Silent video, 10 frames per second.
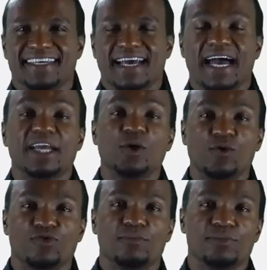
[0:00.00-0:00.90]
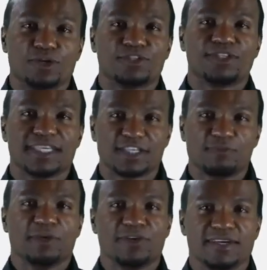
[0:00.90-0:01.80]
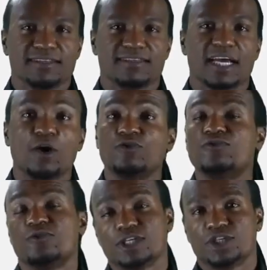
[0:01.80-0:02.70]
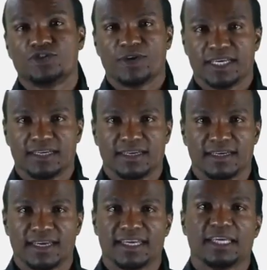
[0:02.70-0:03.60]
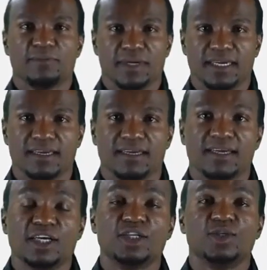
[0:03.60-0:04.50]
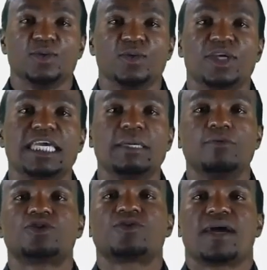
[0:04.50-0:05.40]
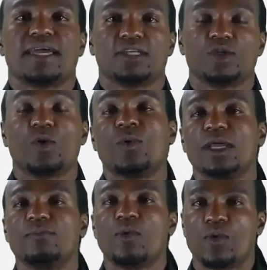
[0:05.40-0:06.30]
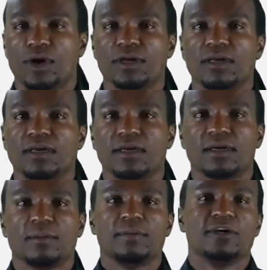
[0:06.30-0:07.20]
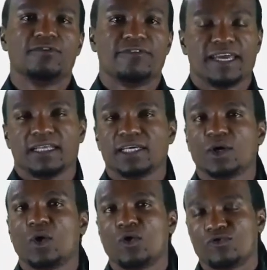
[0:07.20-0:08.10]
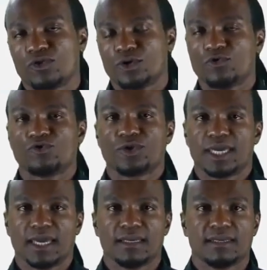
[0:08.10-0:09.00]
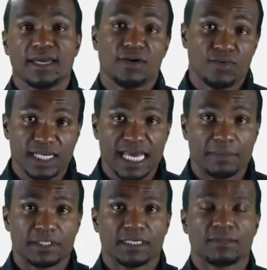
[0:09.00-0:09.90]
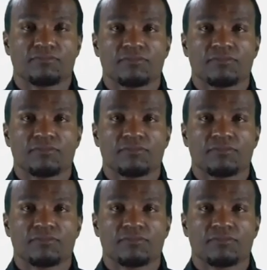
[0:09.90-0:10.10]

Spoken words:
I know from personal experience how frustrating it can be to keep trying to quit porn but failing over and over again and relapsing.